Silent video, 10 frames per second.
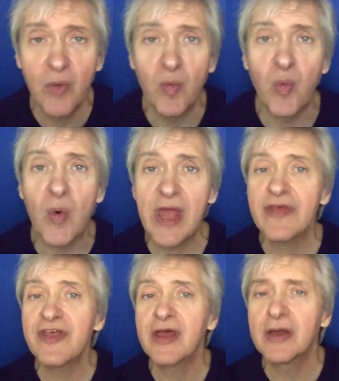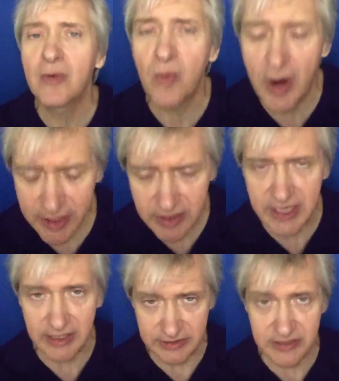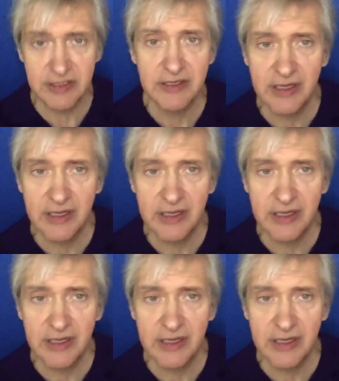with what you need.